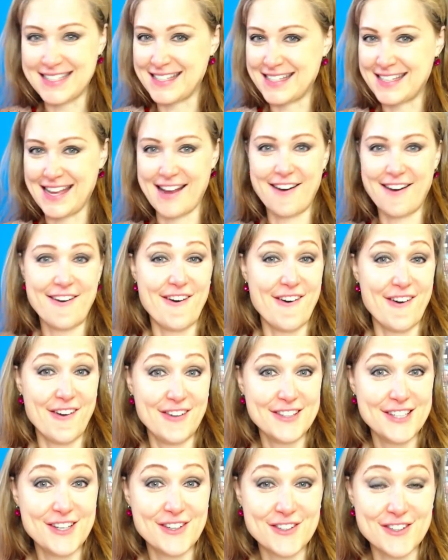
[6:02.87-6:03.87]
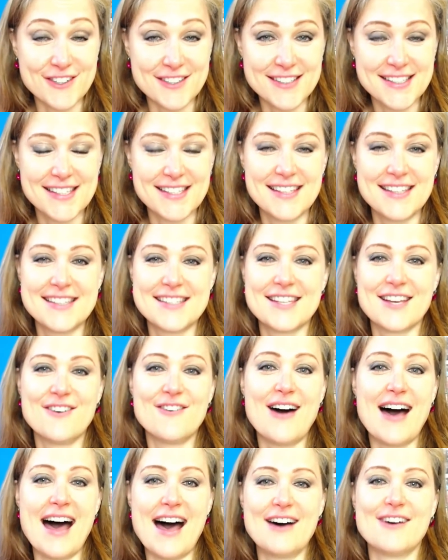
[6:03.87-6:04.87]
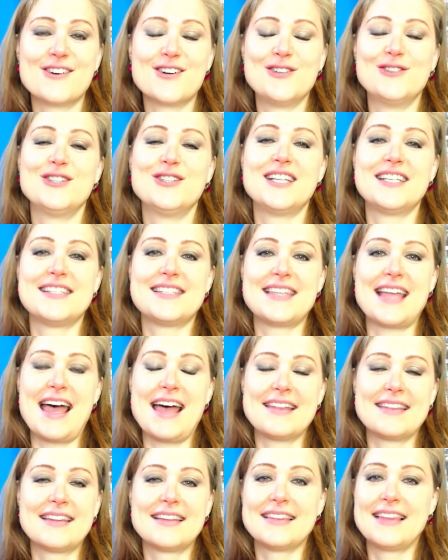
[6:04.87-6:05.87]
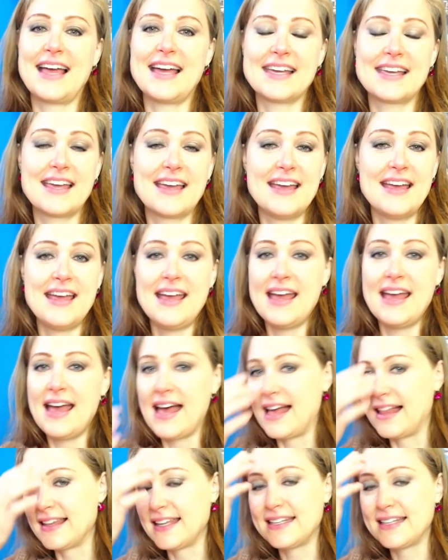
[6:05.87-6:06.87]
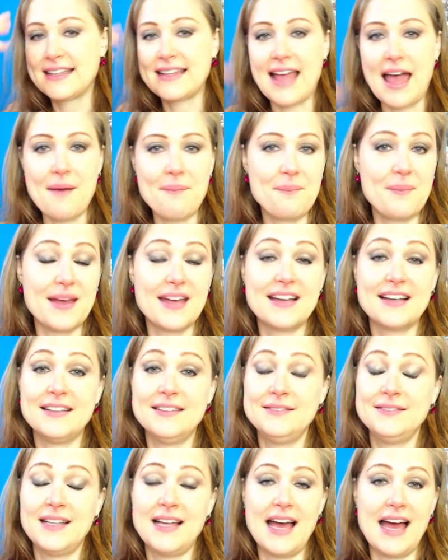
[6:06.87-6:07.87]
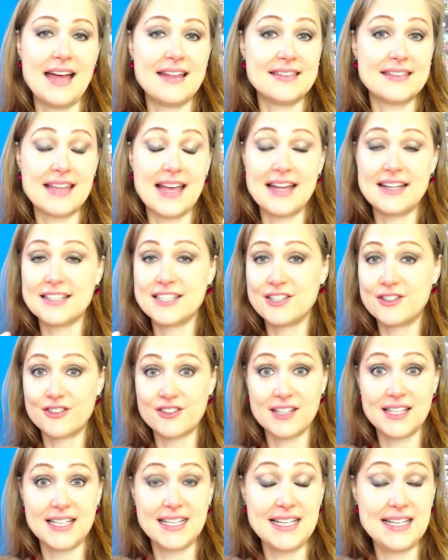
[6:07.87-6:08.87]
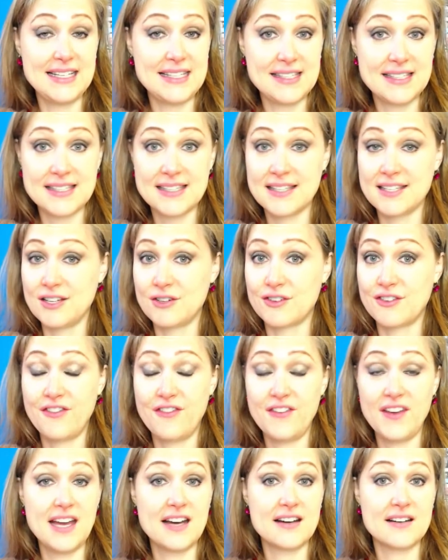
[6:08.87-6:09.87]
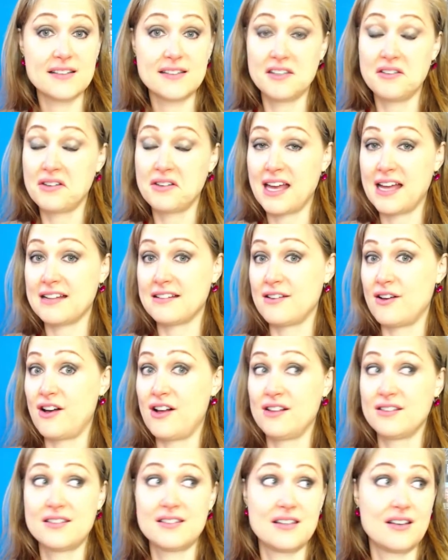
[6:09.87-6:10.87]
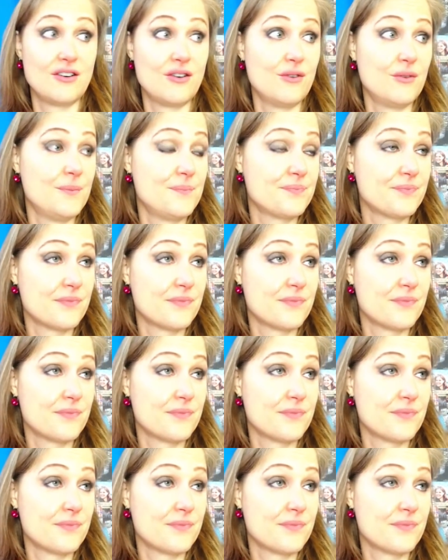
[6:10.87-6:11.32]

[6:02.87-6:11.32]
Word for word: they are all yours. So how cool is that? Like a little tapping and then you release your fears. You can also